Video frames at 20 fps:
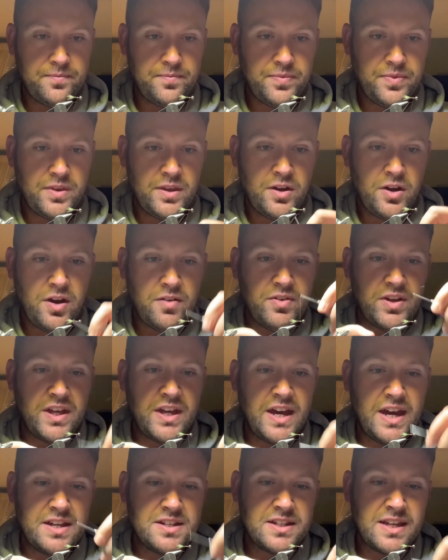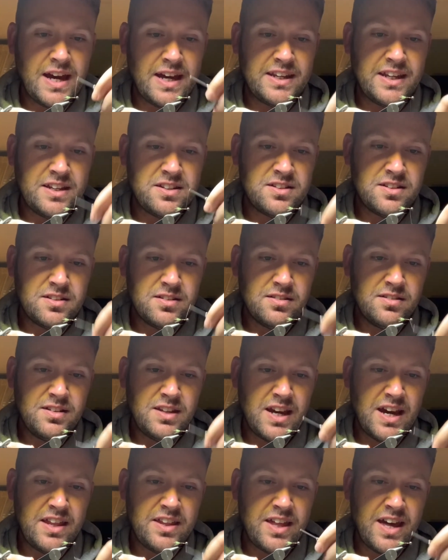You know, every case caddis,
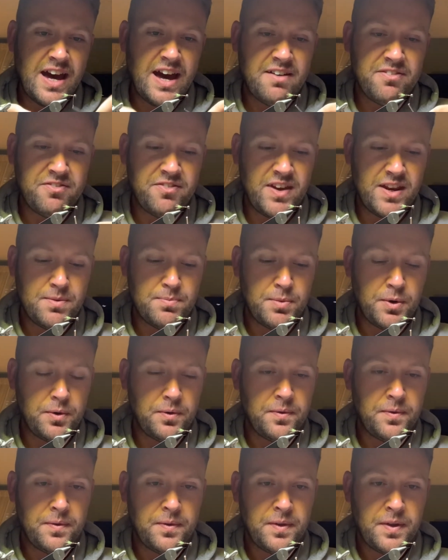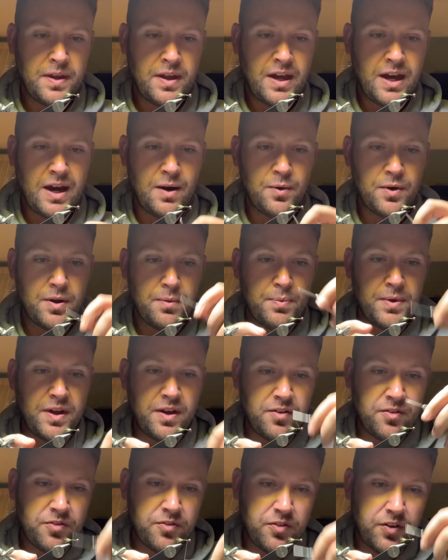yeah, they are thin, but I want a bit
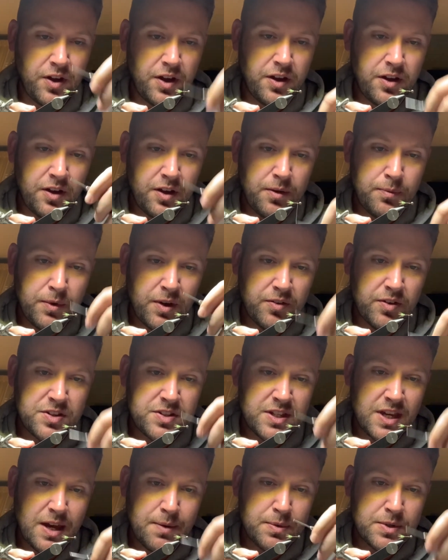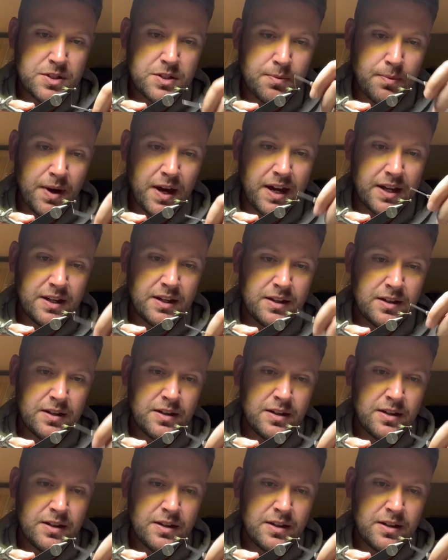of a taper to mine.